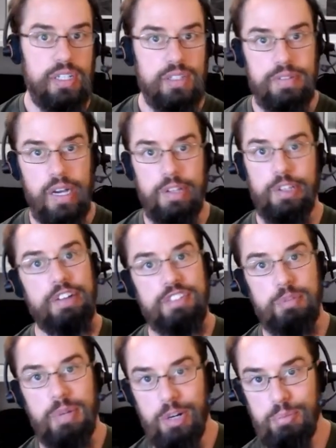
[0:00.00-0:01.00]
finally,
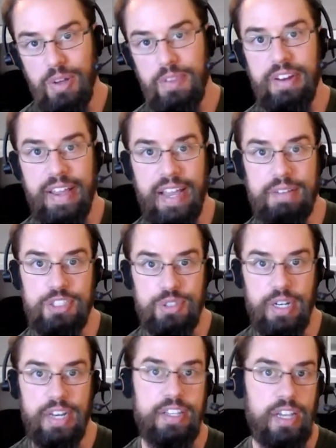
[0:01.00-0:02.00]
after about a month and a half of
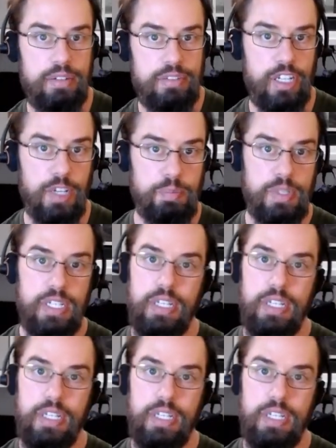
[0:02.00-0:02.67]
trying to cover it up,